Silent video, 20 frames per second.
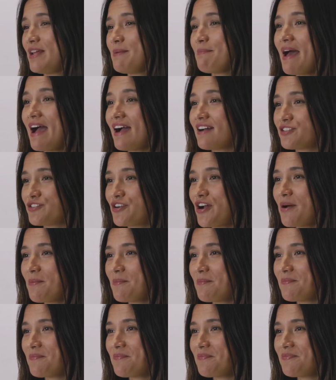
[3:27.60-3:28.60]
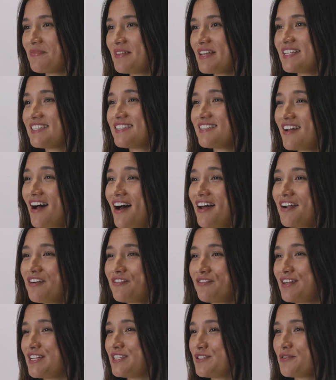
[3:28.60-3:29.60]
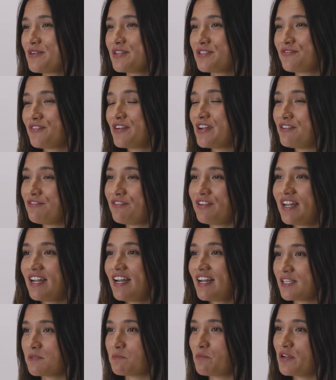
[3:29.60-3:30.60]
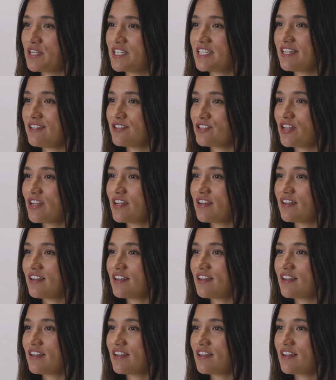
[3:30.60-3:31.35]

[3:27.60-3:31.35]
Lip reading: backdrop. It's not a resource for infinite exploitation.